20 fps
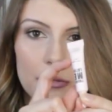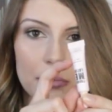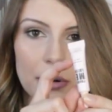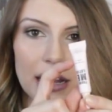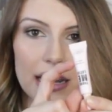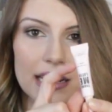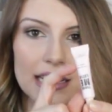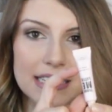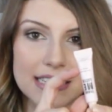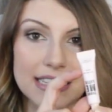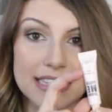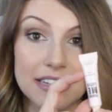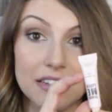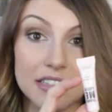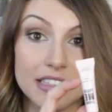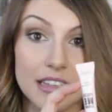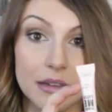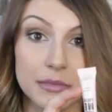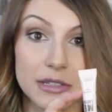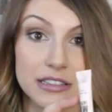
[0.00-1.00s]
but it's
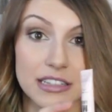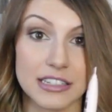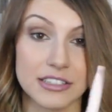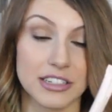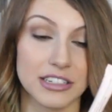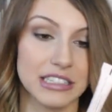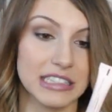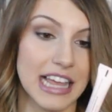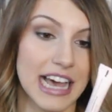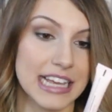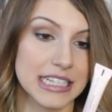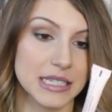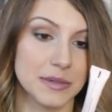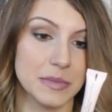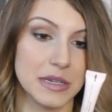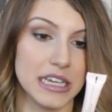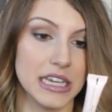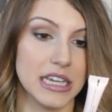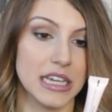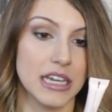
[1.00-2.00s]
still something that's gonna last
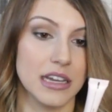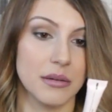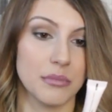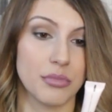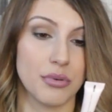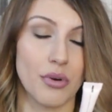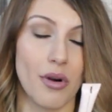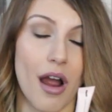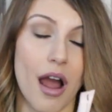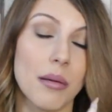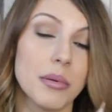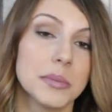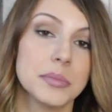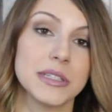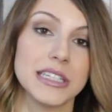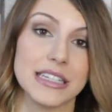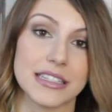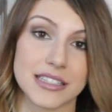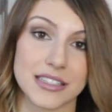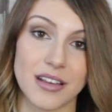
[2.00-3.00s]
me
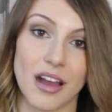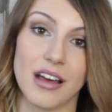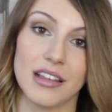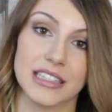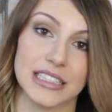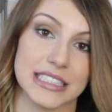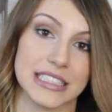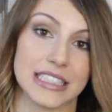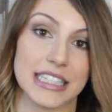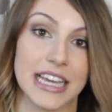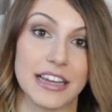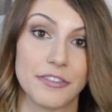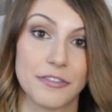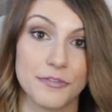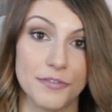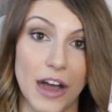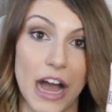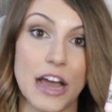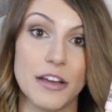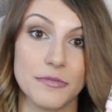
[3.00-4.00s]
probably a solid like
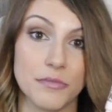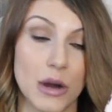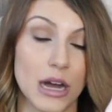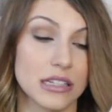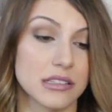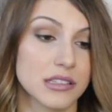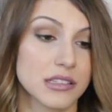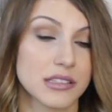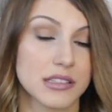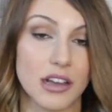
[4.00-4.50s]
5 months,